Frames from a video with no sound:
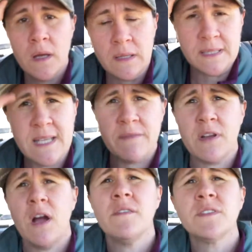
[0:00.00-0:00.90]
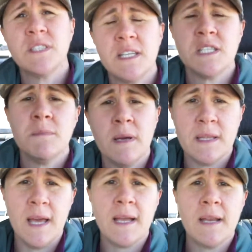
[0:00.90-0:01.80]
let's have a conversation about
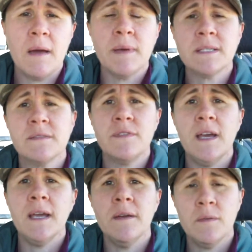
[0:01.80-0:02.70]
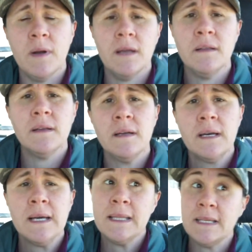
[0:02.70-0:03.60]
the economics of hay. Well,
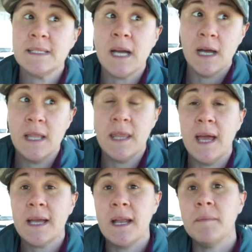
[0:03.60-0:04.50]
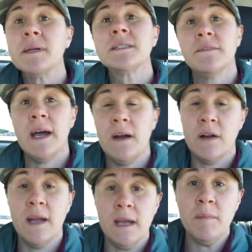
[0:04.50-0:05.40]
at least the economics of our
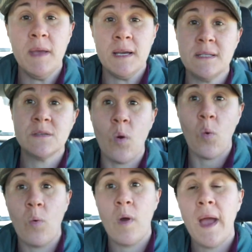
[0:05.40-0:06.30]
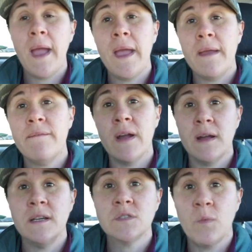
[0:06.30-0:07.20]
hay, because hay
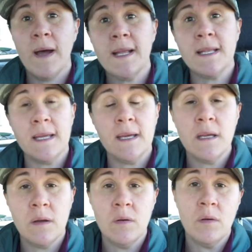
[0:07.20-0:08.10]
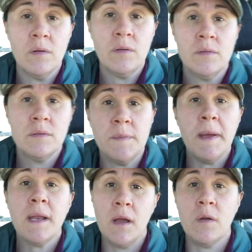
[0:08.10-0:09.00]
varies widely
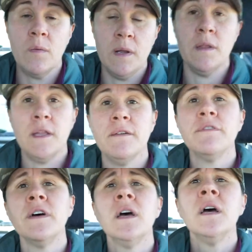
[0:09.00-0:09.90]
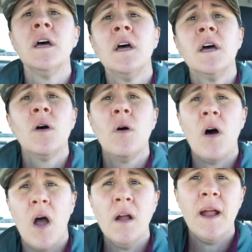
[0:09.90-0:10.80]
depending on where you live.
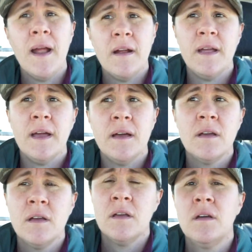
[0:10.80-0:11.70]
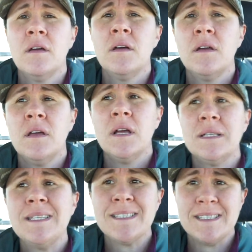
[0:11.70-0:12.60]
Our area
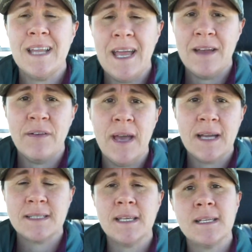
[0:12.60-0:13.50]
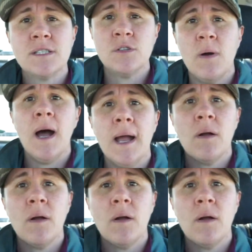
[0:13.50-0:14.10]
doesn't have access to a high